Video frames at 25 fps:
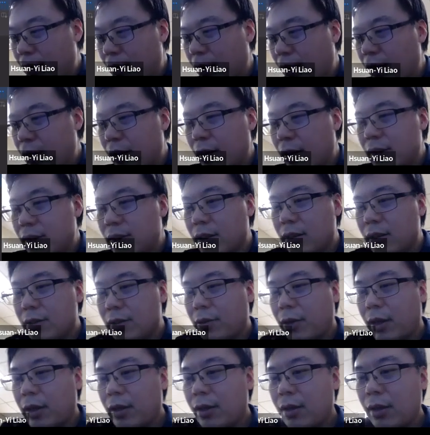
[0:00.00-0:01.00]
And this is
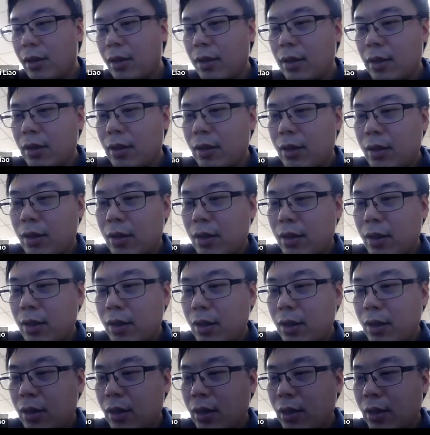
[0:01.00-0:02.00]
what
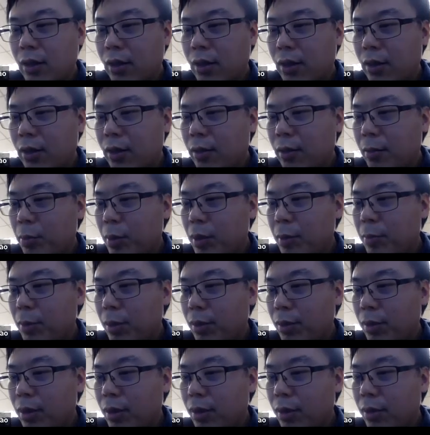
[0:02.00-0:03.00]
uh,
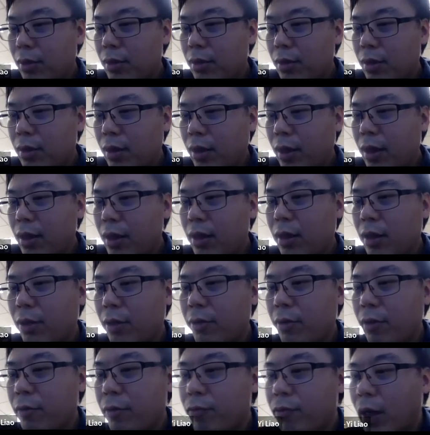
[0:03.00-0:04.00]
people call
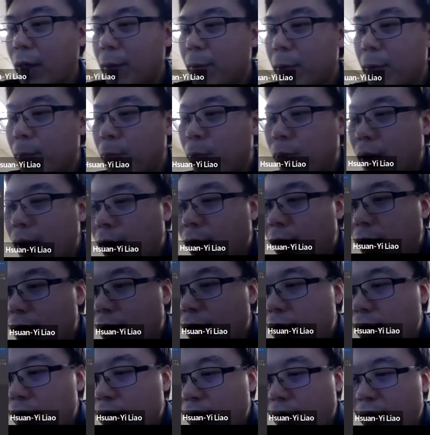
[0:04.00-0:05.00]
category of fiber,
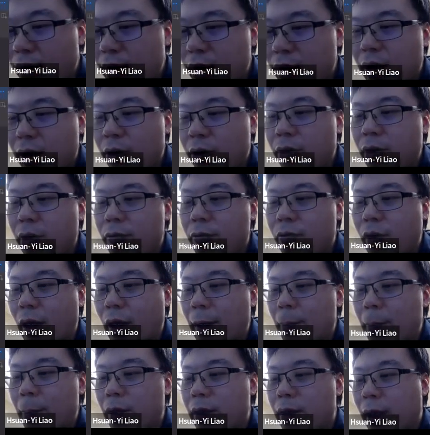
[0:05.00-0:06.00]
uh, category of
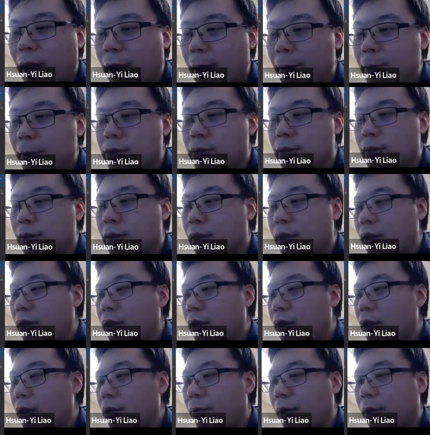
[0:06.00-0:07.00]
fiber object.
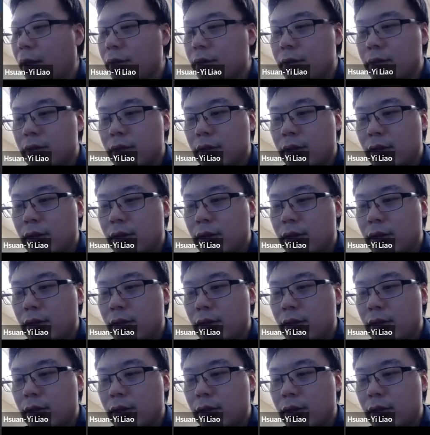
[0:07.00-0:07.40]
It was